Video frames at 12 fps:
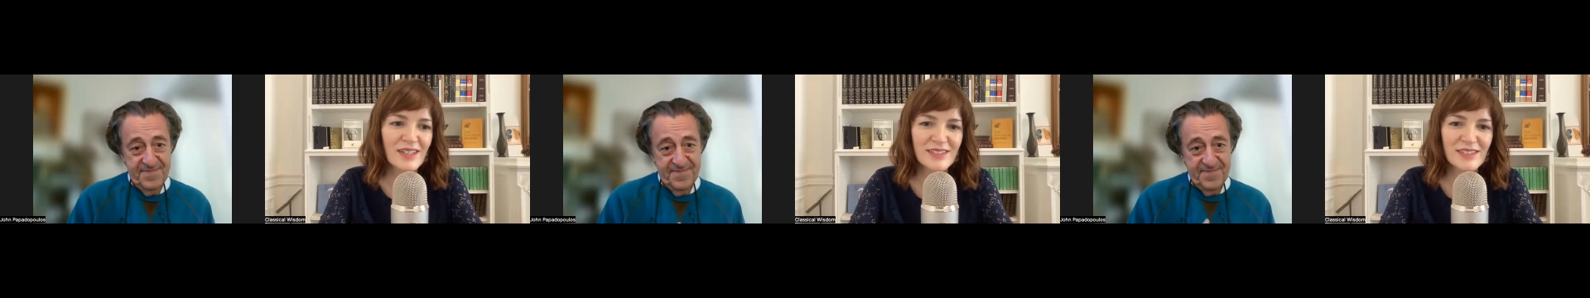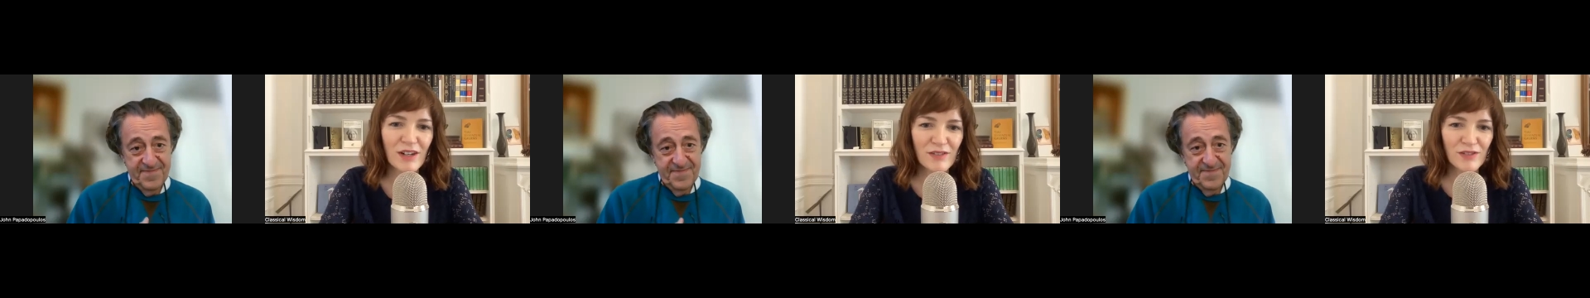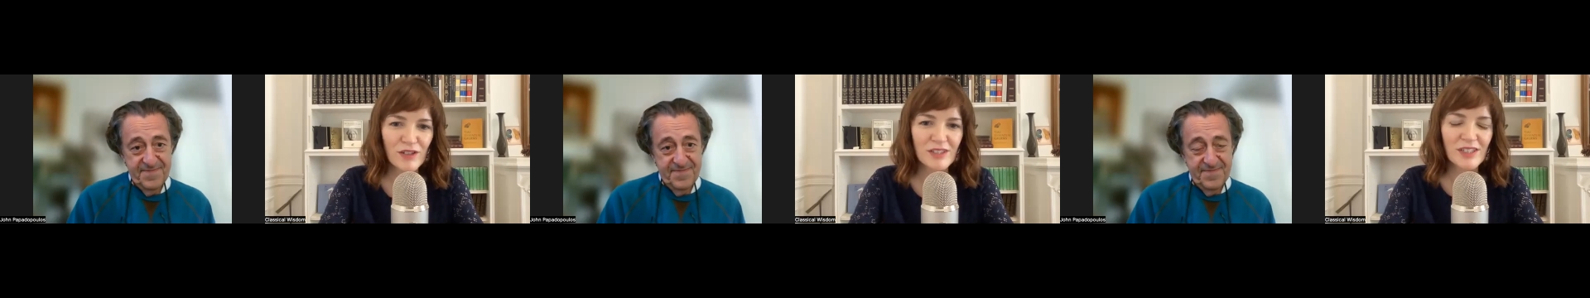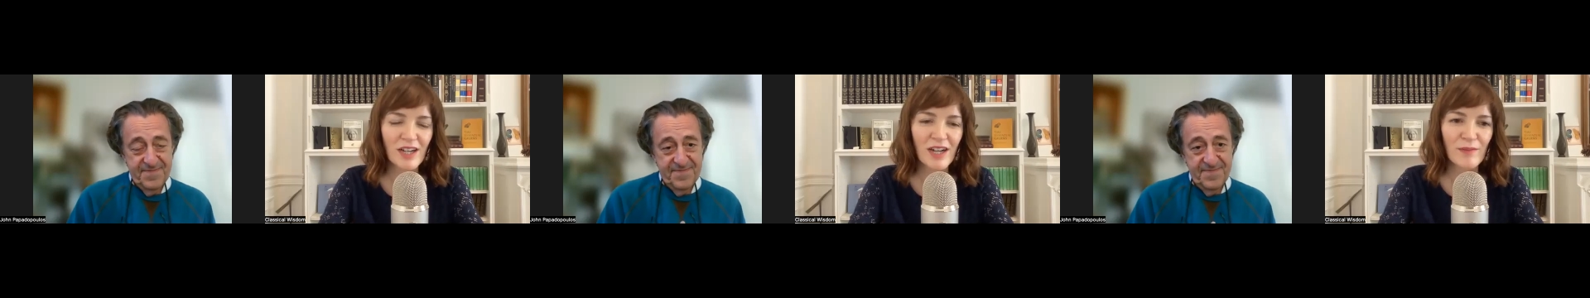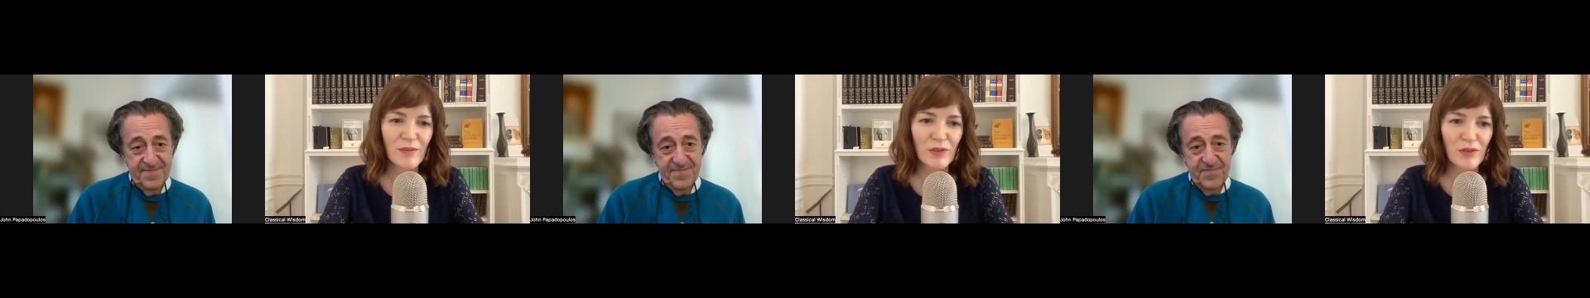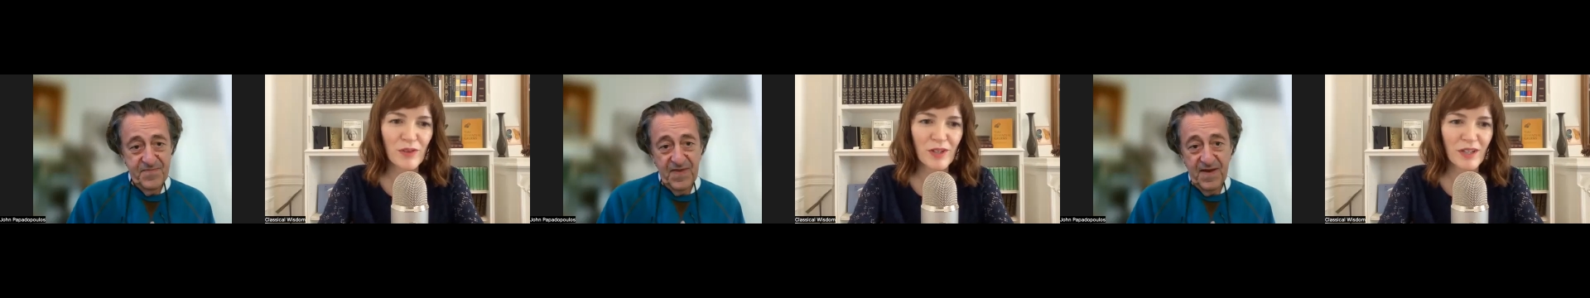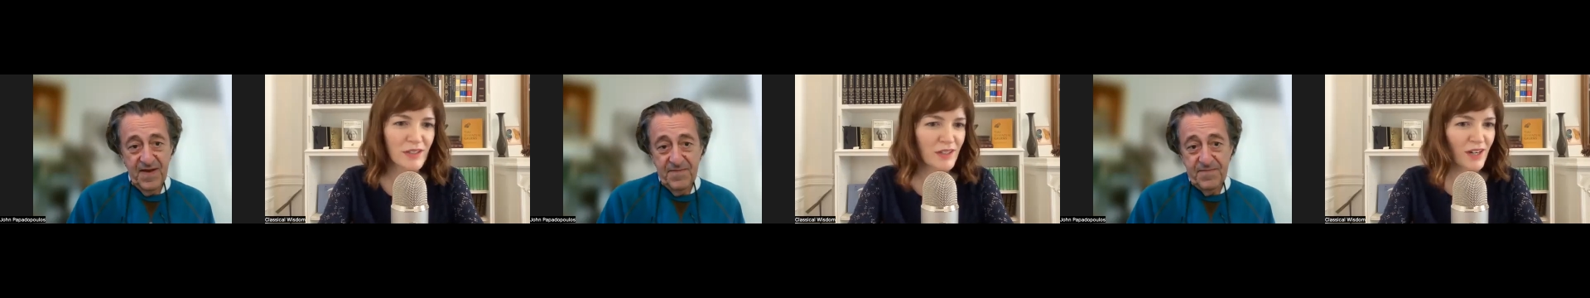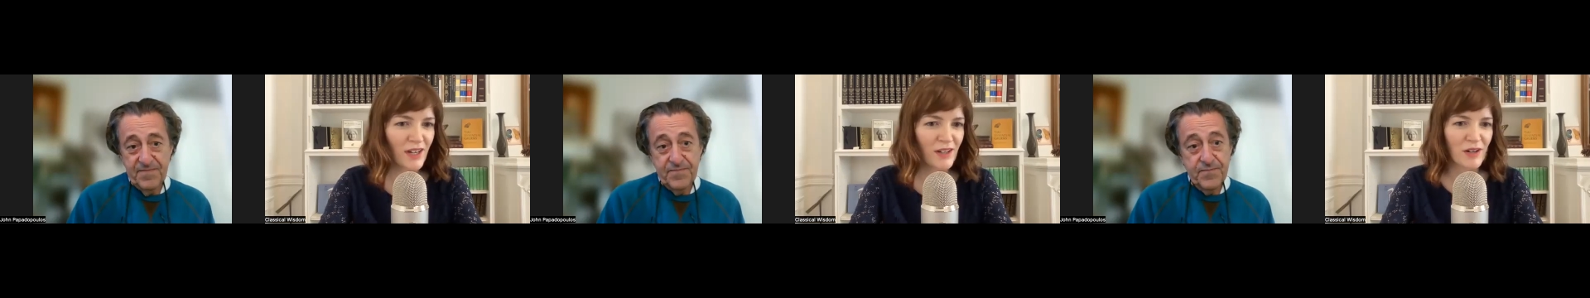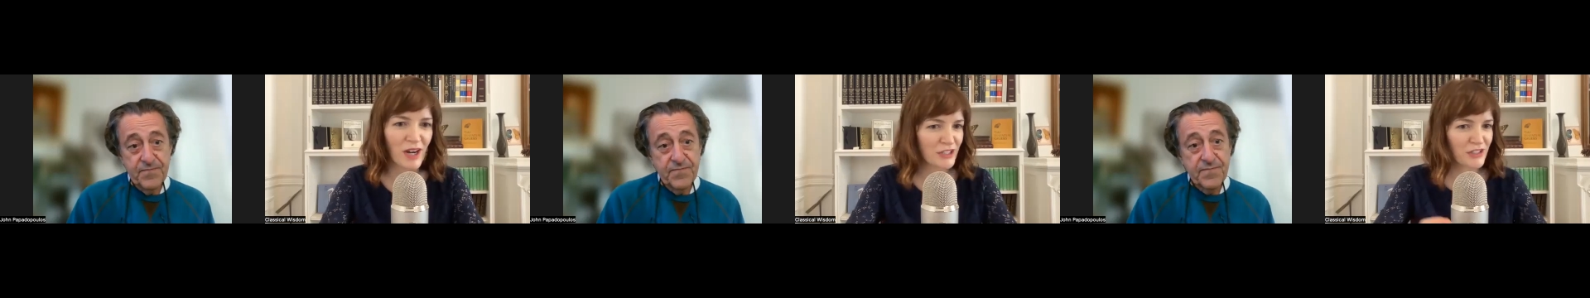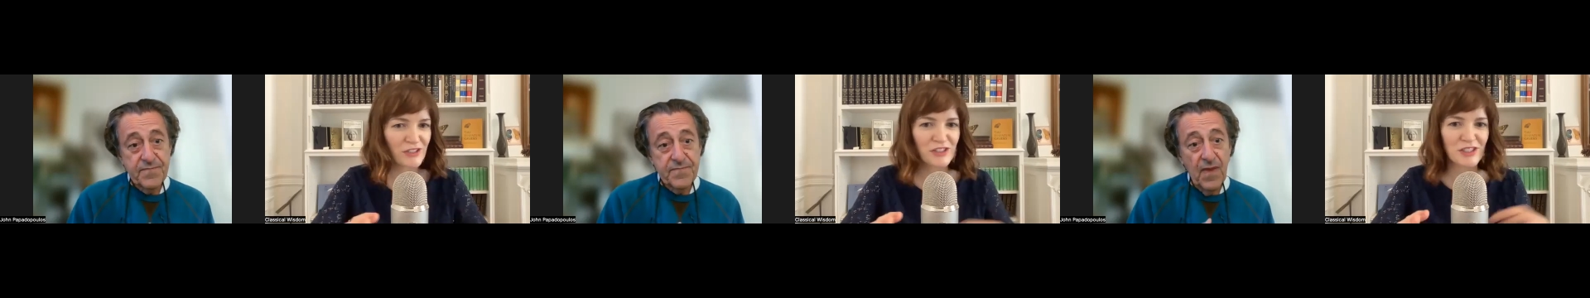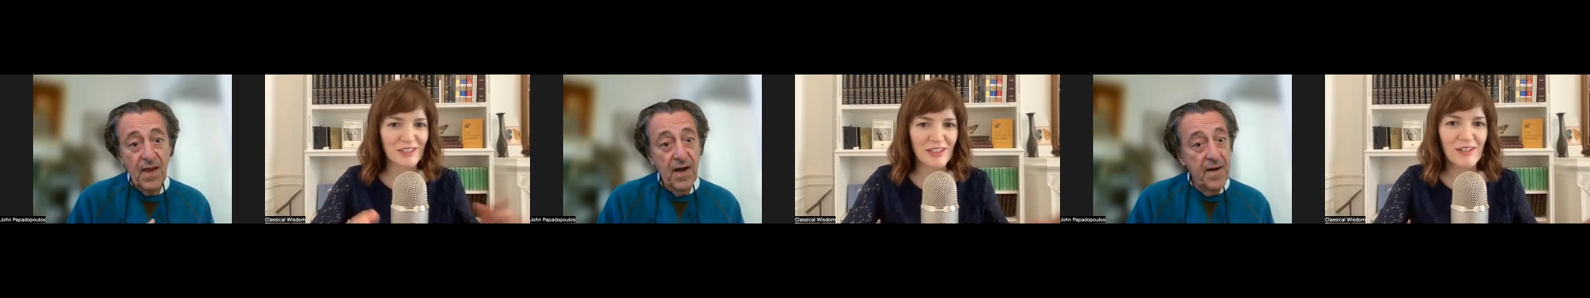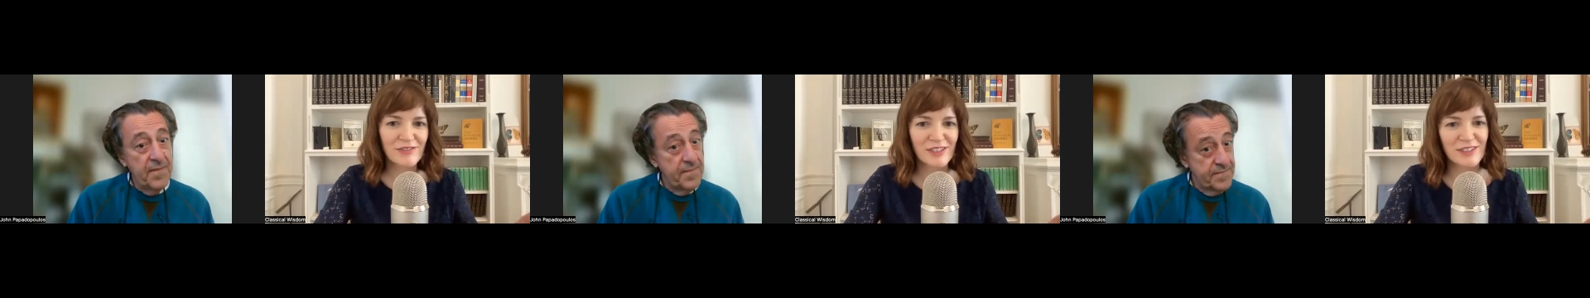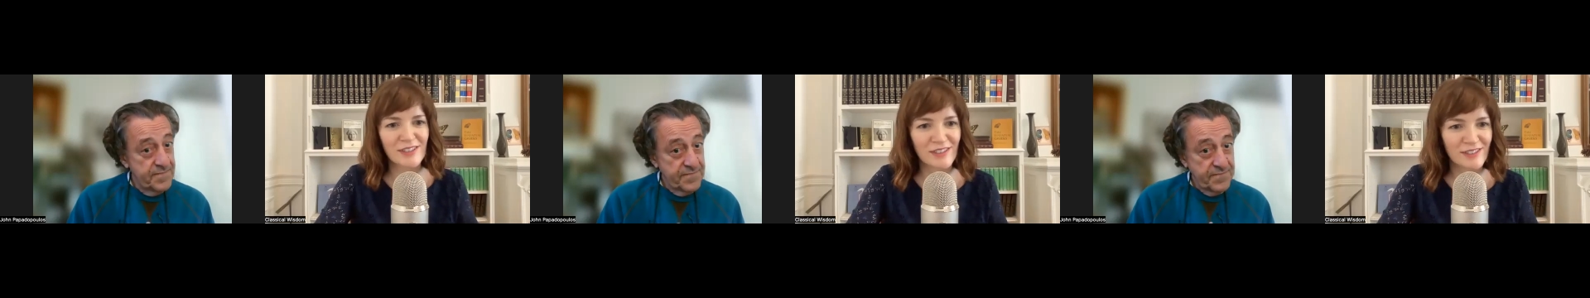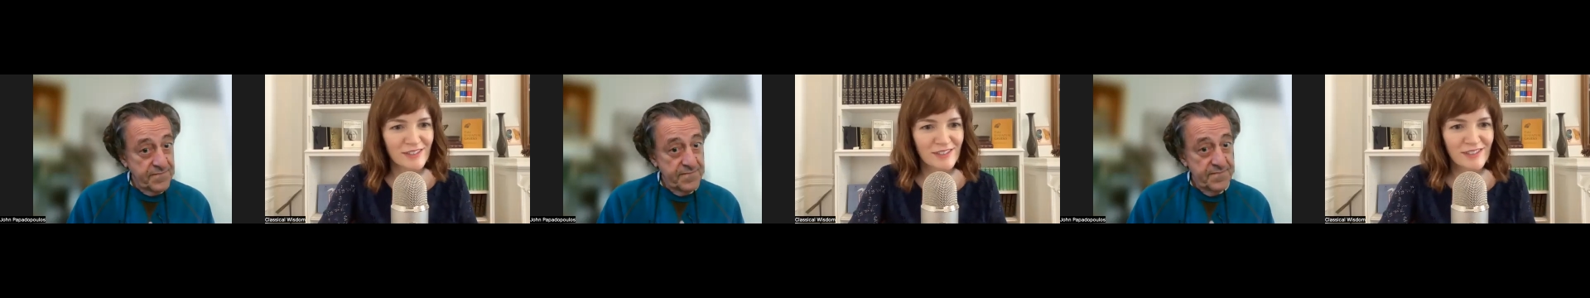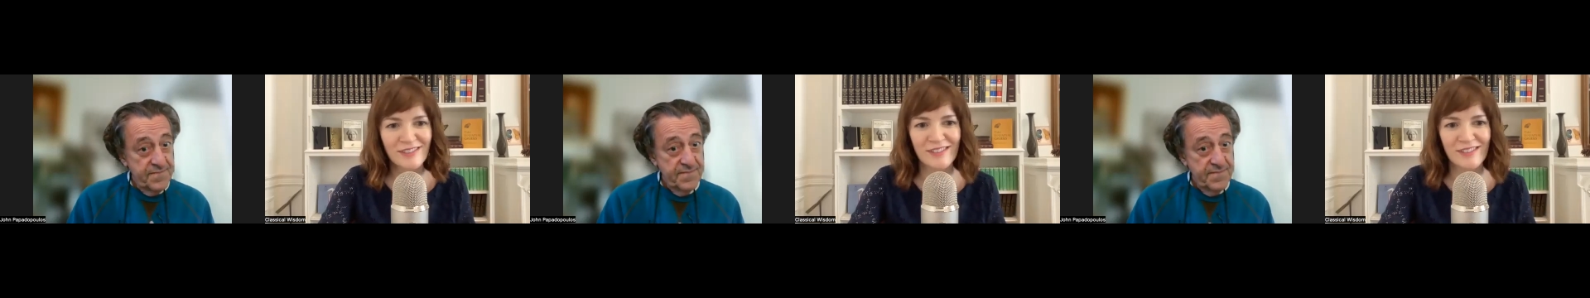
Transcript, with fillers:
Speaker 1: Is there ever a time that you think I should have just left it there?